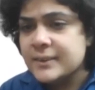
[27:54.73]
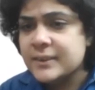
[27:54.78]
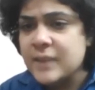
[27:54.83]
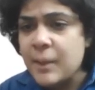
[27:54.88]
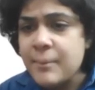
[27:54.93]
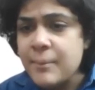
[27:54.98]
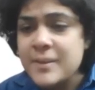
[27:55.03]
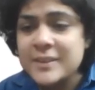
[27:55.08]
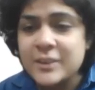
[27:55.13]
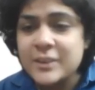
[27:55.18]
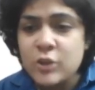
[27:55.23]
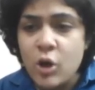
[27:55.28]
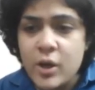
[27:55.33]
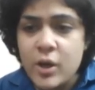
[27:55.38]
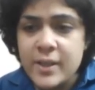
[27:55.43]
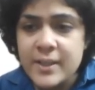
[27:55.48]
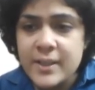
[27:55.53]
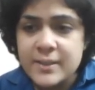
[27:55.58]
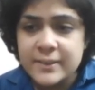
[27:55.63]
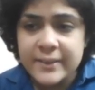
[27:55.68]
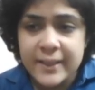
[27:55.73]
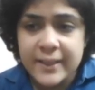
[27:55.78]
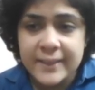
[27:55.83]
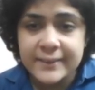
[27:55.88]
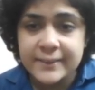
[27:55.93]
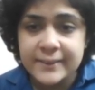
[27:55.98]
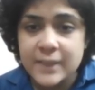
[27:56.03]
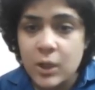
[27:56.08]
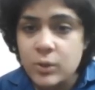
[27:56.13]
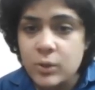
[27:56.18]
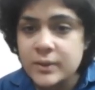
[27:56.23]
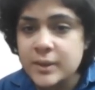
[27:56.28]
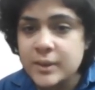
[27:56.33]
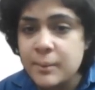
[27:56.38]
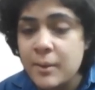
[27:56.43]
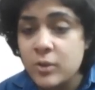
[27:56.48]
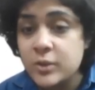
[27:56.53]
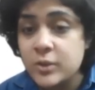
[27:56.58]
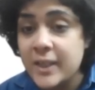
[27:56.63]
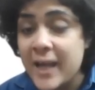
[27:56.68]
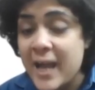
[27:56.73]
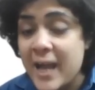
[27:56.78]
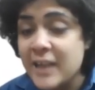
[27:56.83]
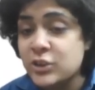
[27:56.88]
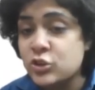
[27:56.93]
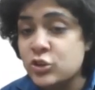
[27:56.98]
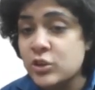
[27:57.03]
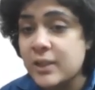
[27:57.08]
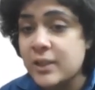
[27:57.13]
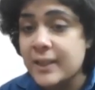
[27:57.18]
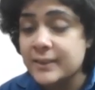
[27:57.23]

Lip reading: Some historians raise doubts about the actual